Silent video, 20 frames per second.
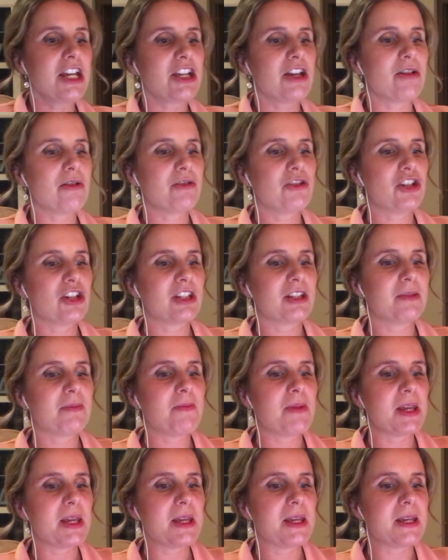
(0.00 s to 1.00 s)
You'll just
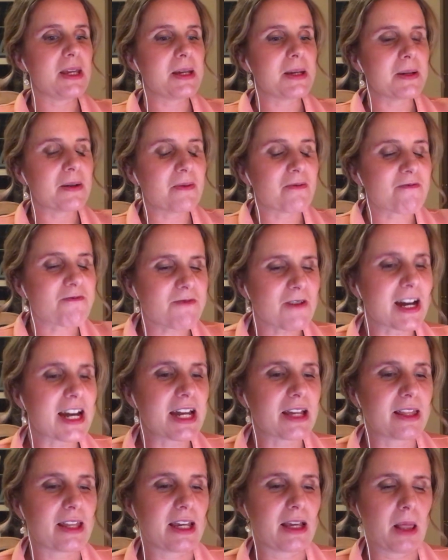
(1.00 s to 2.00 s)
be
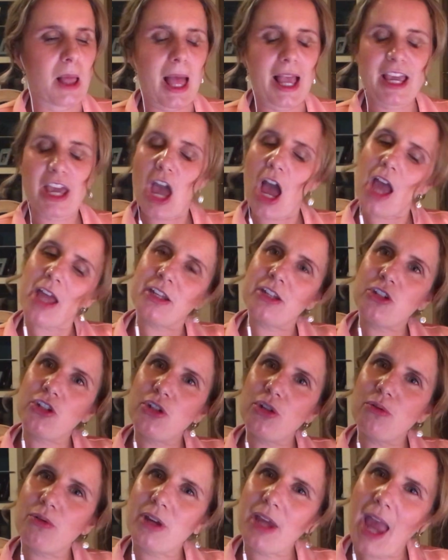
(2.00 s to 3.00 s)
really and
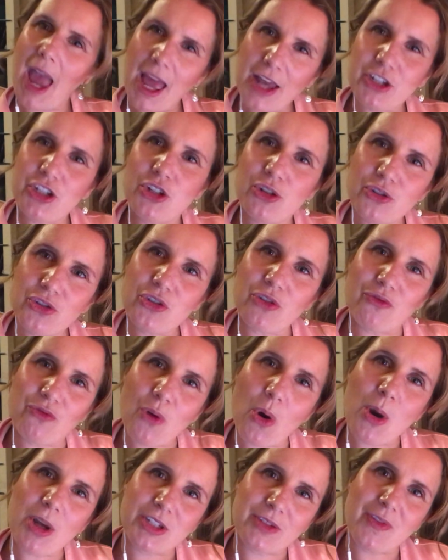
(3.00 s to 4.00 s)
you can use your
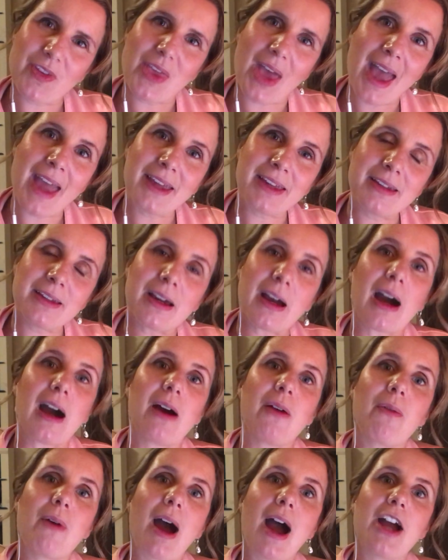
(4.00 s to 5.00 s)
voice with anger,
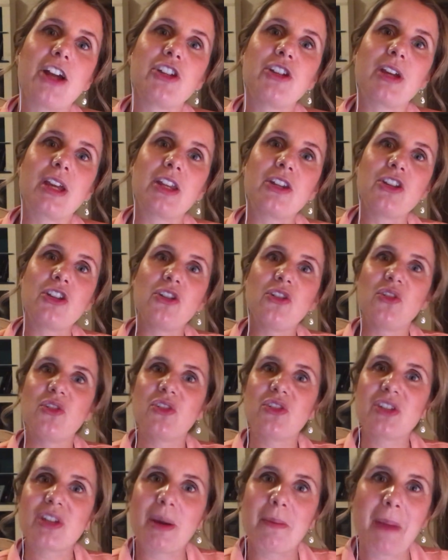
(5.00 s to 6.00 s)
right? You can
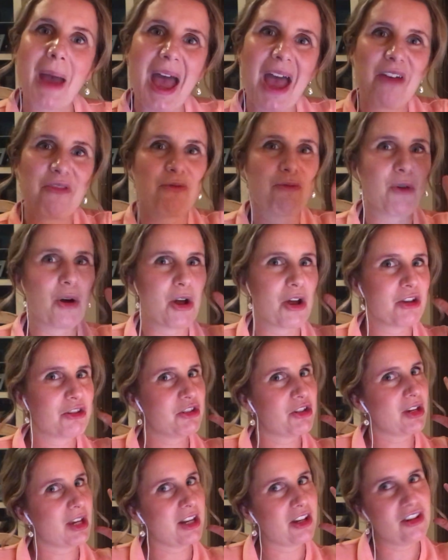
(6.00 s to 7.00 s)
use some F
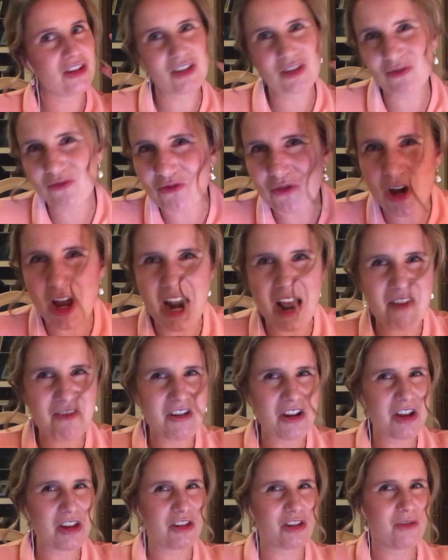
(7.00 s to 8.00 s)
words, you can use
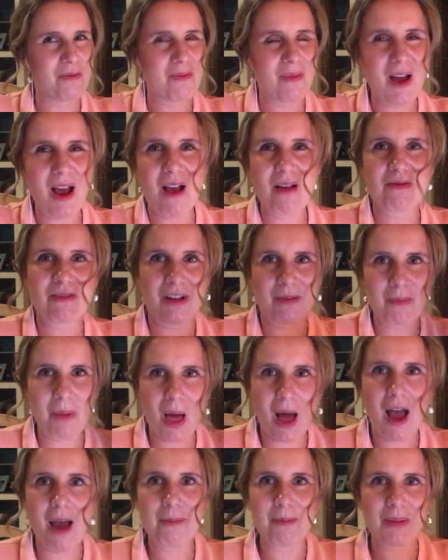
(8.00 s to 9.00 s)
whatever, and you blah, blah,
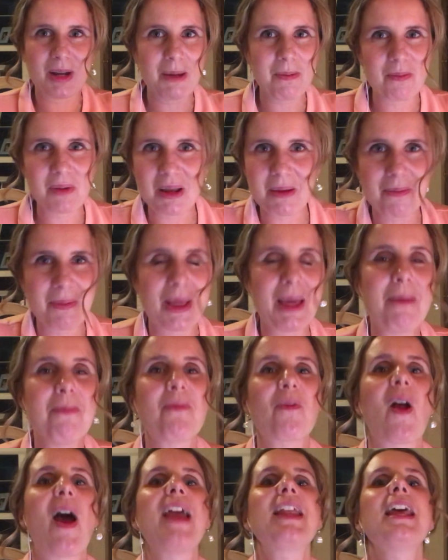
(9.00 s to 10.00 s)
blah, bleep, bleep,
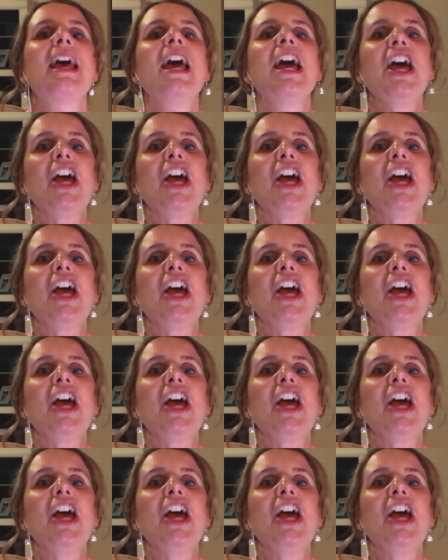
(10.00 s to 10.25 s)
bleep, right?